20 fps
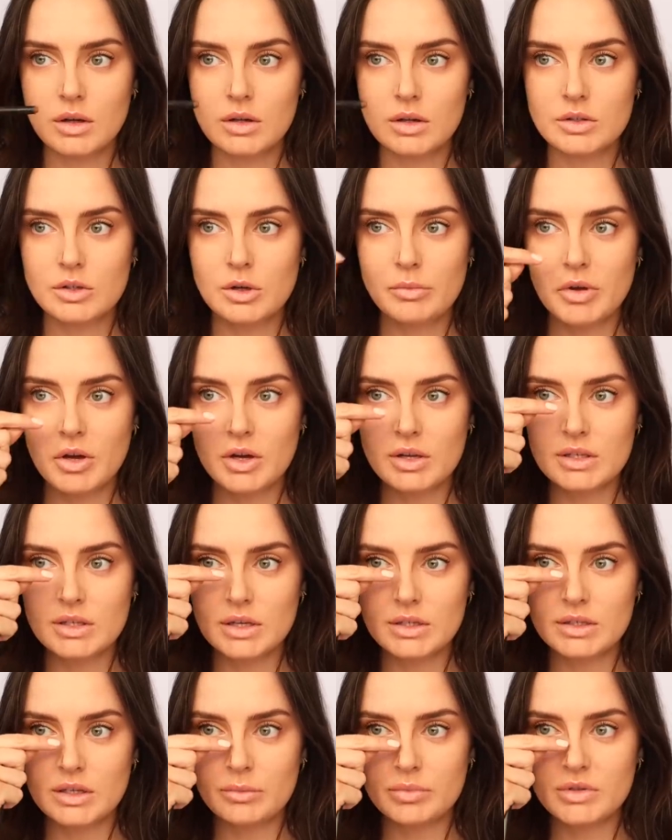So because
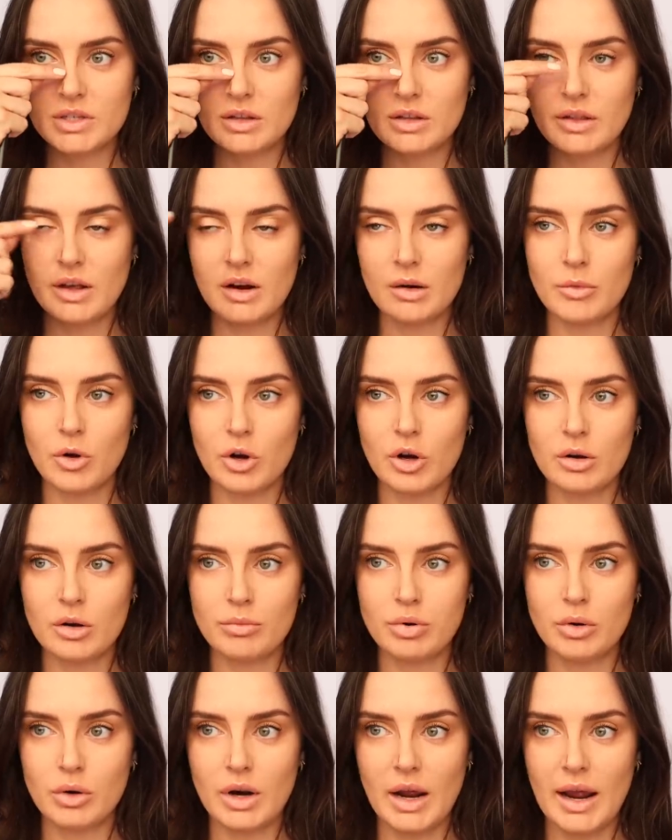it dips in there, I'm not
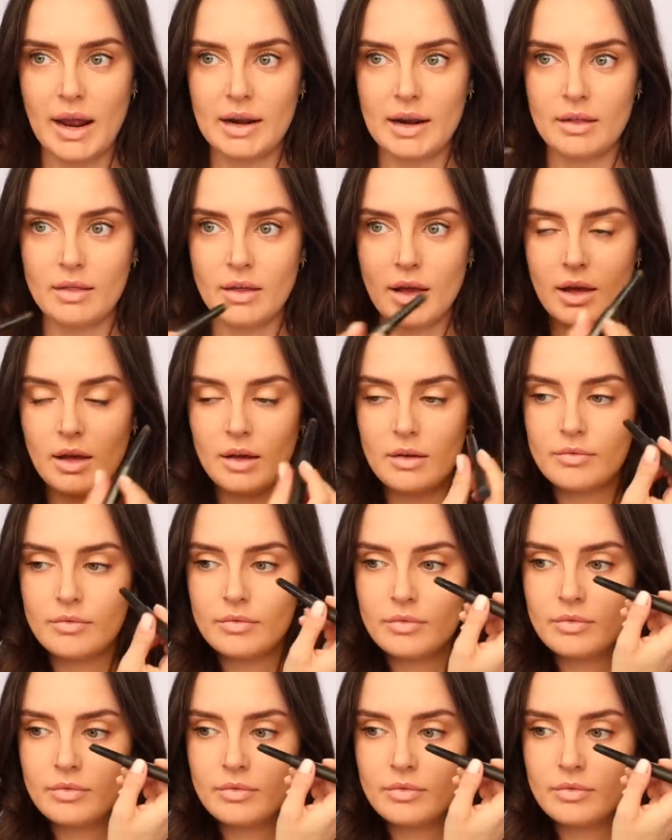gonna put any there.